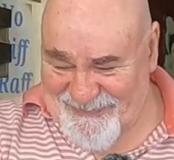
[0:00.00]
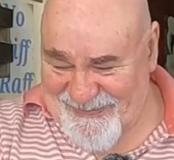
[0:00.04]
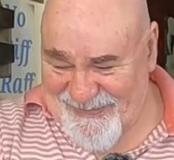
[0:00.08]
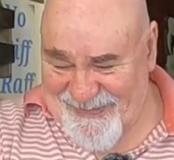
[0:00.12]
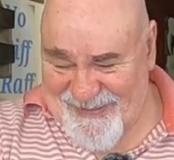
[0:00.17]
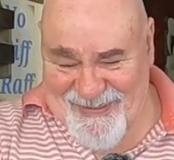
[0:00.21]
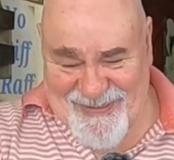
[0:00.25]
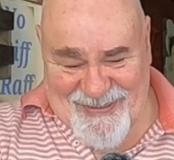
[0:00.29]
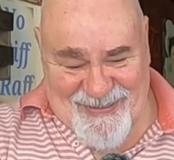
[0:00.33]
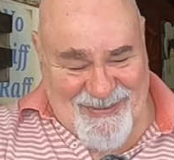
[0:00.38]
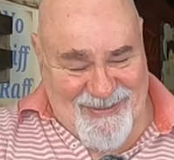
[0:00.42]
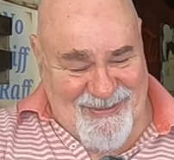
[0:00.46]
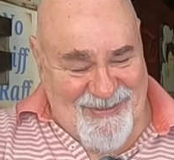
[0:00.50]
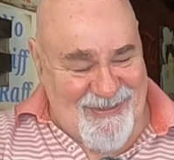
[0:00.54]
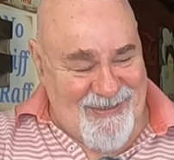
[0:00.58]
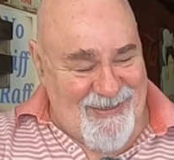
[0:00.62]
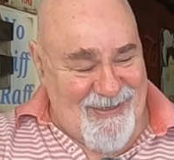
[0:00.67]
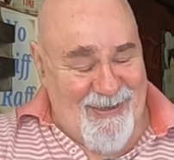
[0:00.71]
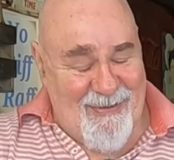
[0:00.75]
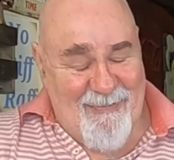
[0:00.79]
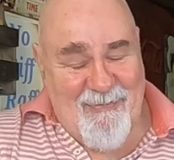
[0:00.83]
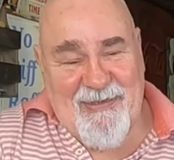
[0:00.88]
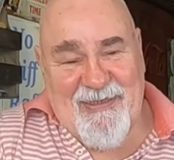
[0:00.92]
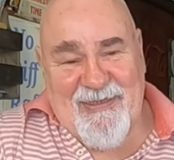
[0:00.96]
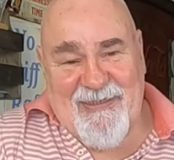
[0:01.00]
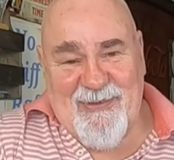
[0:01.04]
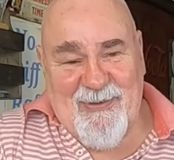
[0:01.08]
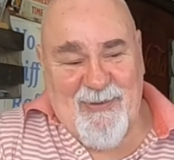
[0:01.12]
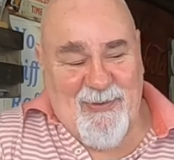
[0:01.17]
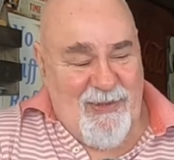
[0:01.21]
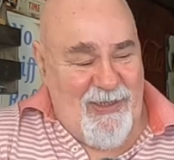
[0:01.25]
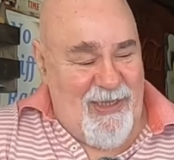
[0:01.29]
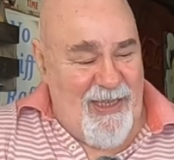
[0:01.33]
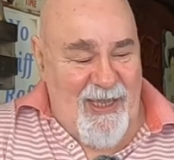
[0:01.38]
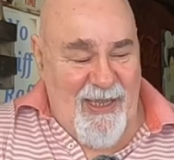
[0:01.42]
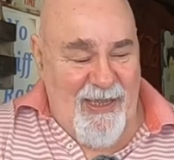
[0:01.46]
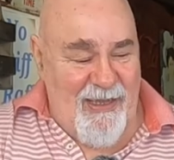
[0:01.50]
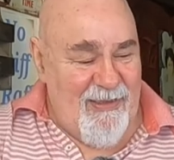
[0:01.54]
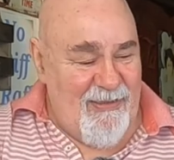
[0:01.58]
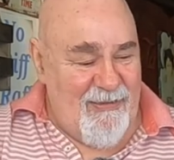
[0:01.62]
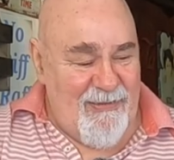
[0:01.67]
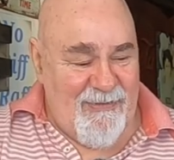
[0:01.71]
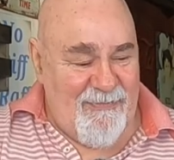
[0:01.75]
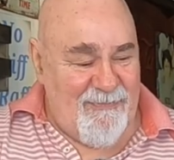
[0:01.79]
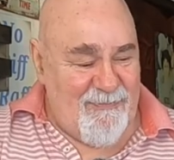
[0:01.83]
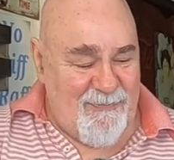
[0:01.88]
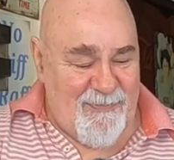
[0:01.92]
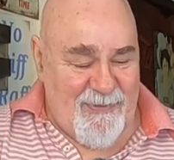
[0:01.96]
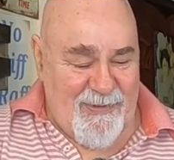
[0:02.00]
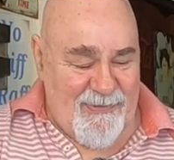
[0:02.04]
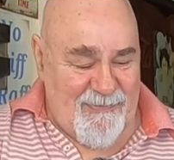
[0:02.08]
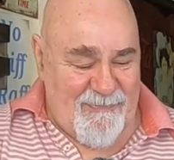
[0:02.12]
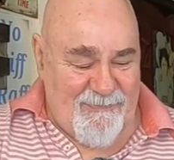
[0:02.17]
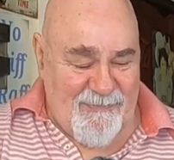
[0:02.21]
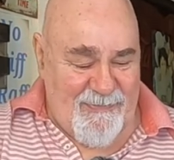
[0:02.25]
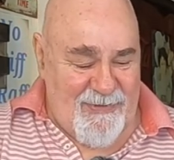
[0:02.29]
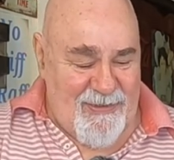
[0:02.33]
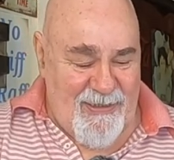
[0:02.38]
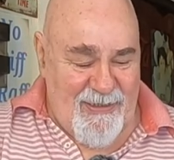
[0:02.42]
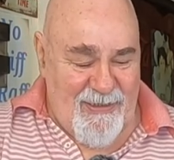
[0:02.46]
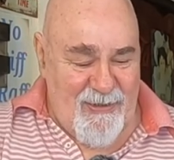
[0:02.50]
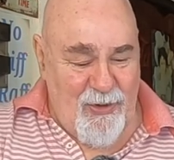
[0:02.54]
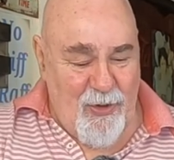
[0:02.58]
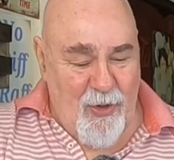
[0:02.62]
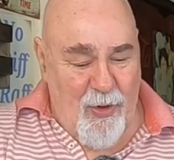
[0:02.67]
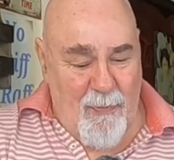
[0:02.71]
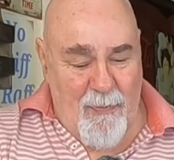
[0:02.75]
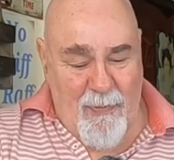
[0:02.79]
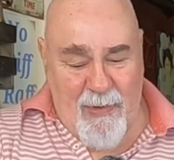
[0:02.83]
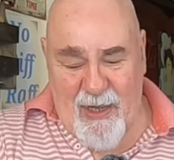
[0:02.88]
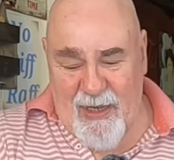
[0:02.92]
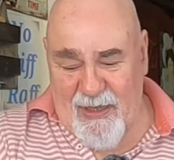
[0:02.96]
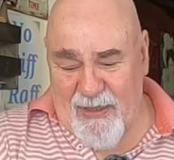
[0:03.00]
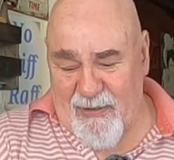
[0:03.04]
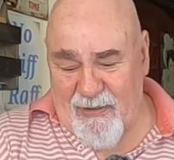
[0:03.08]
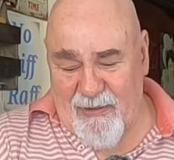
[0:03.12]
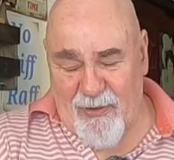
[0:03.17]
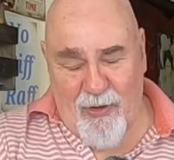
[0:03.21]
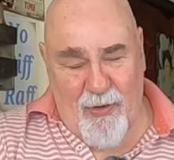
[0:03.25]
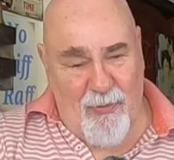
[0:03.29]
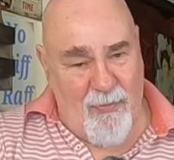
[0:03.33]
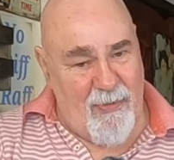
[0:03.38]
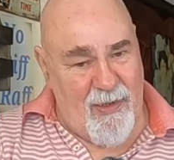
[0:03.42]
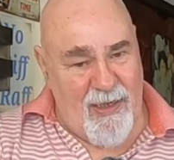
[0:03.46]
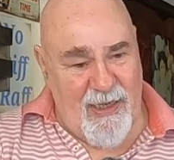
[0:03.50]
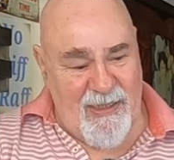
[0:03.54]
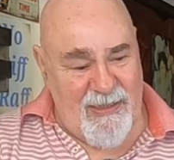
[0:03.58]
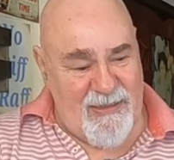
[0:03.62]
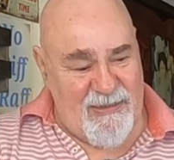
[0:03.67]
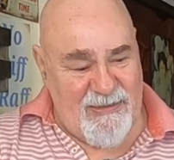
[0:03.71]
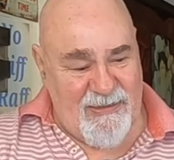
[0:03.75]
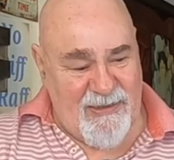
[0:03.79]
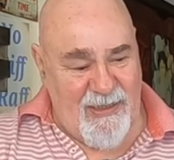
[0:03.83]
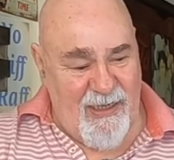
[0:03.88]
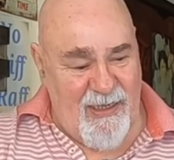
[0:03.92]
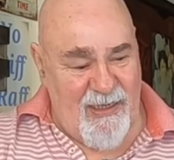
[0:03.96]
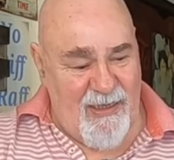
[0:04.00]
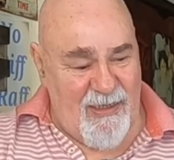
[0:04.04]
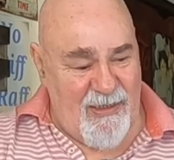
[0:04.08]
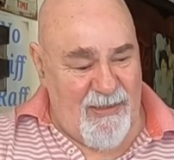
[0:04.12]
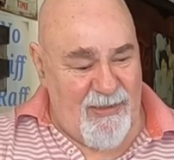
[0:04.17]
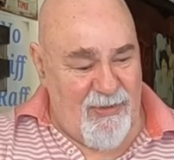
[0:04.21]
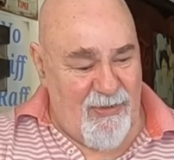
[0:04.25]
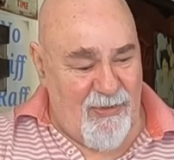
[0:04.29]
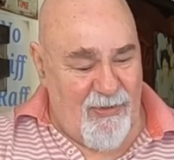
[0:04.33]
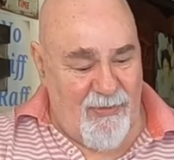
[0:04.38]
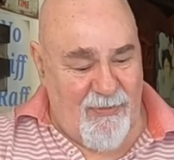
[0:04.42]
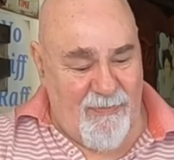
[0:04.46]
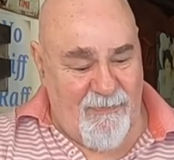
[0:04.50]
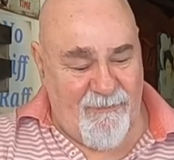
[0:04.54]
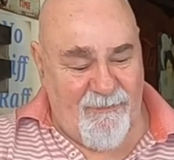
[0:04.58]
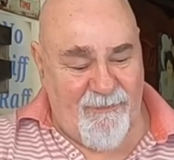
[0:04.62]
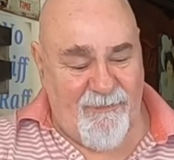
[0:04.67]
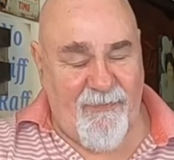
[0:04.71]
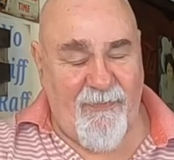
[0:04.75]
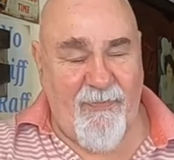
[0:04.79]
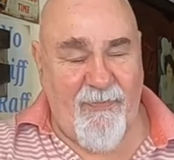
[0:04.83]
I mean, it's okay, but not my style at all.